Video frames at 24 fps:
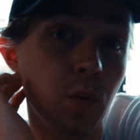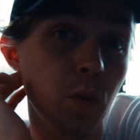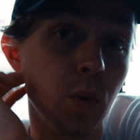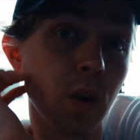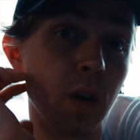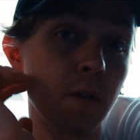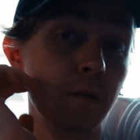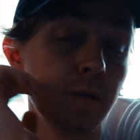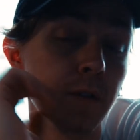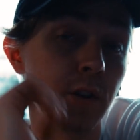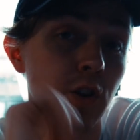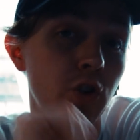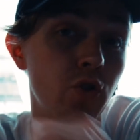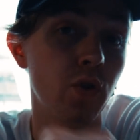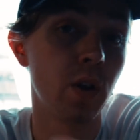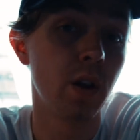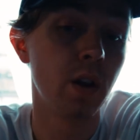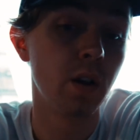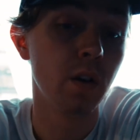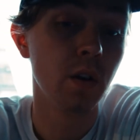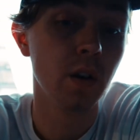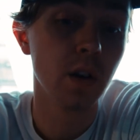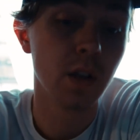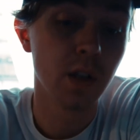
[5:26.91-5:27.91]
Wii Fit
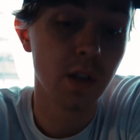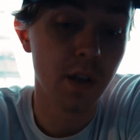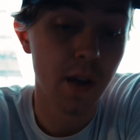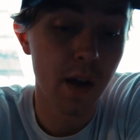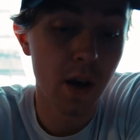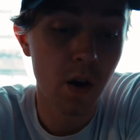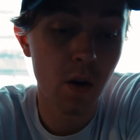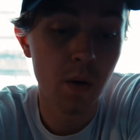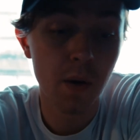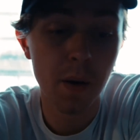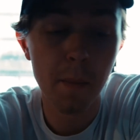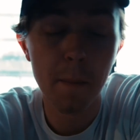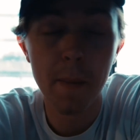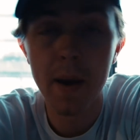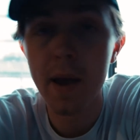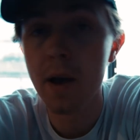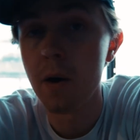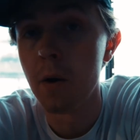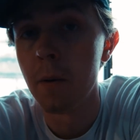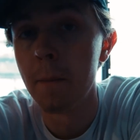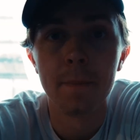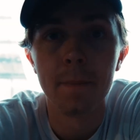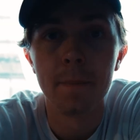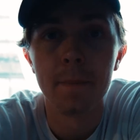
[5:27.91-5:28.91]
Trainer is now a
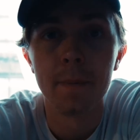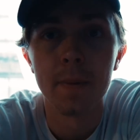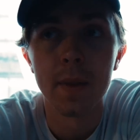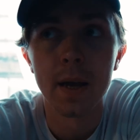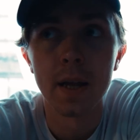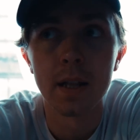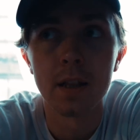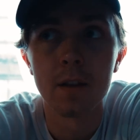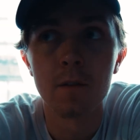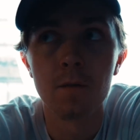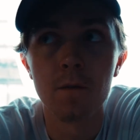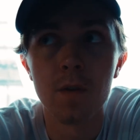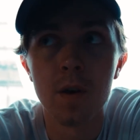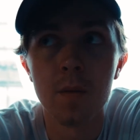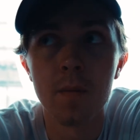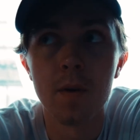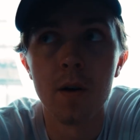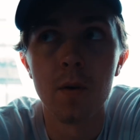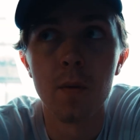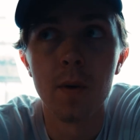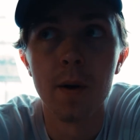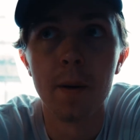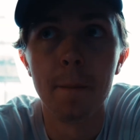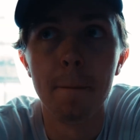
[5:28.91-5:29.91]
male, not the
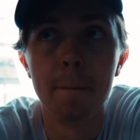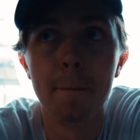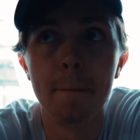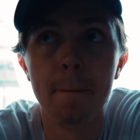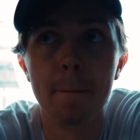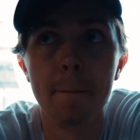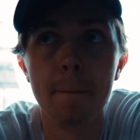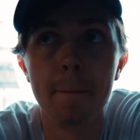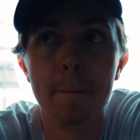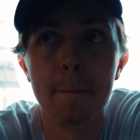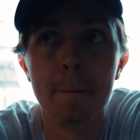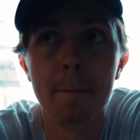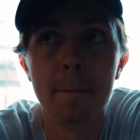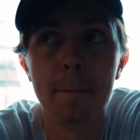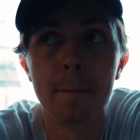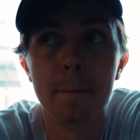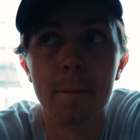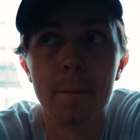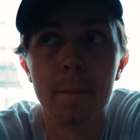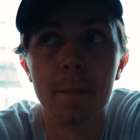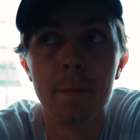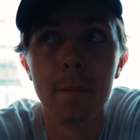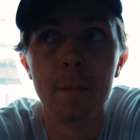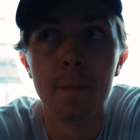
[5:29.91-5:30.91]
female one.
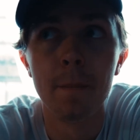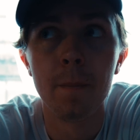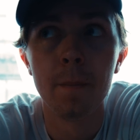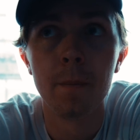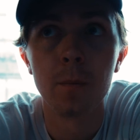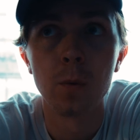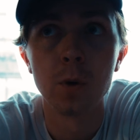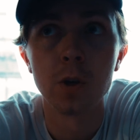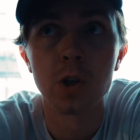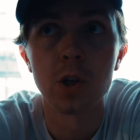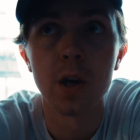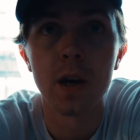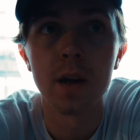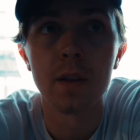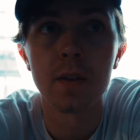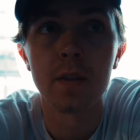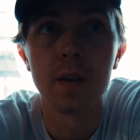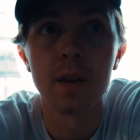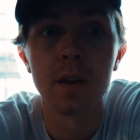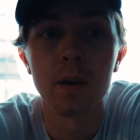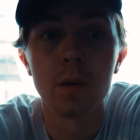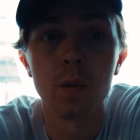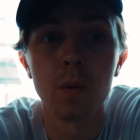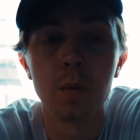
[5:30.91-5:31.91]
Which I
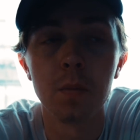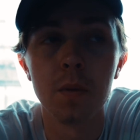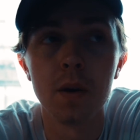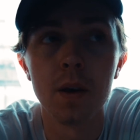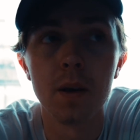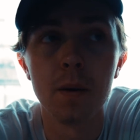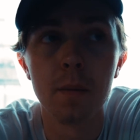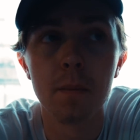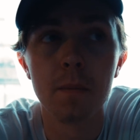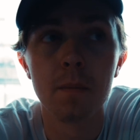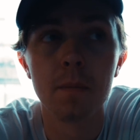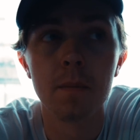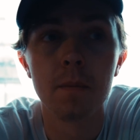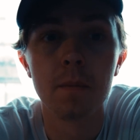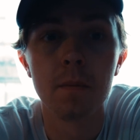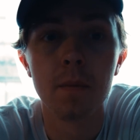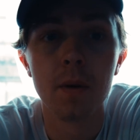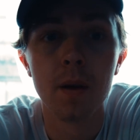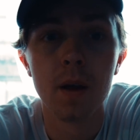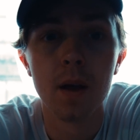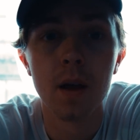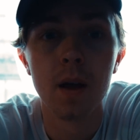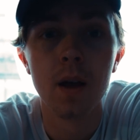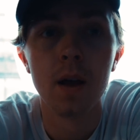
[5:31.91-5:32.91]
think would be
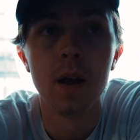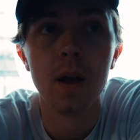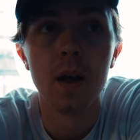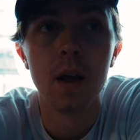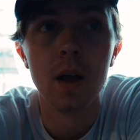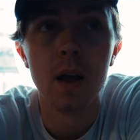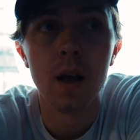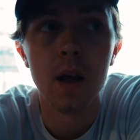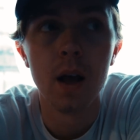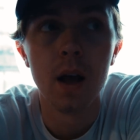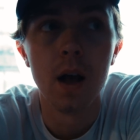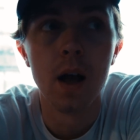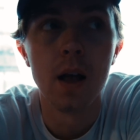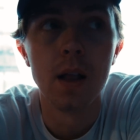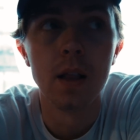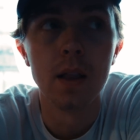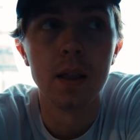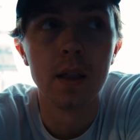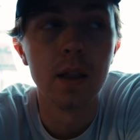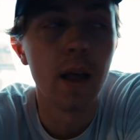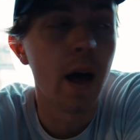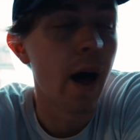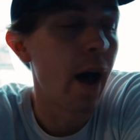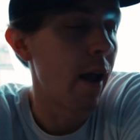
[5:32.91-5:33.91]
a
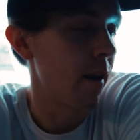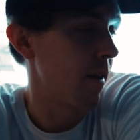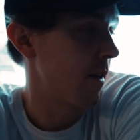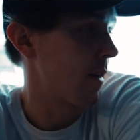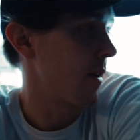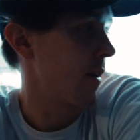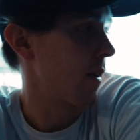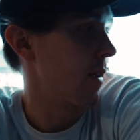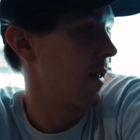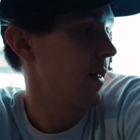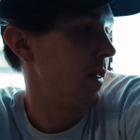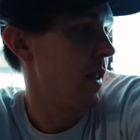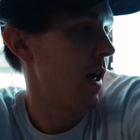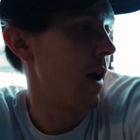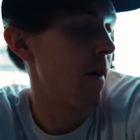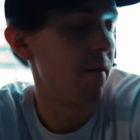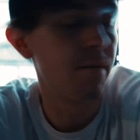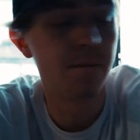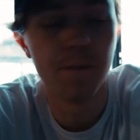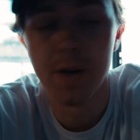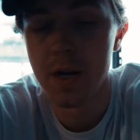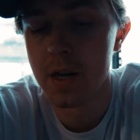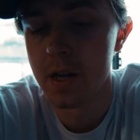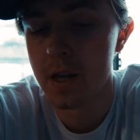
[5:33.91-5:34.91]
lot,
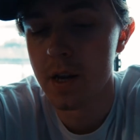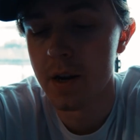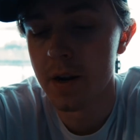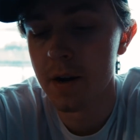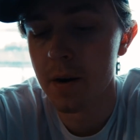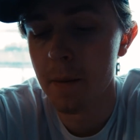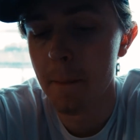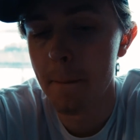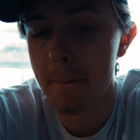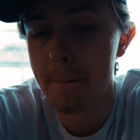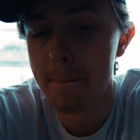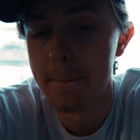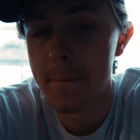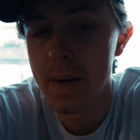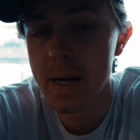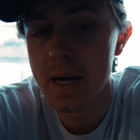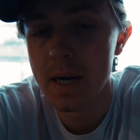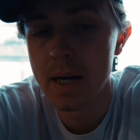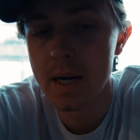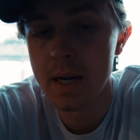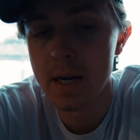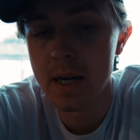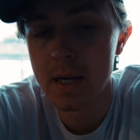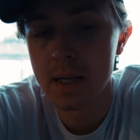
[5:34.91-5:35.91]
lot funnier,
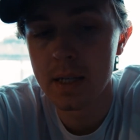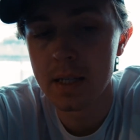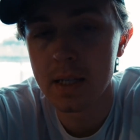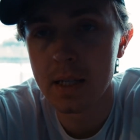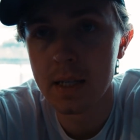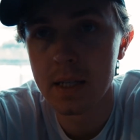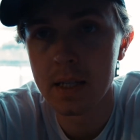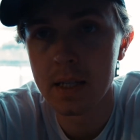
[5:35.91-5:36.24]
but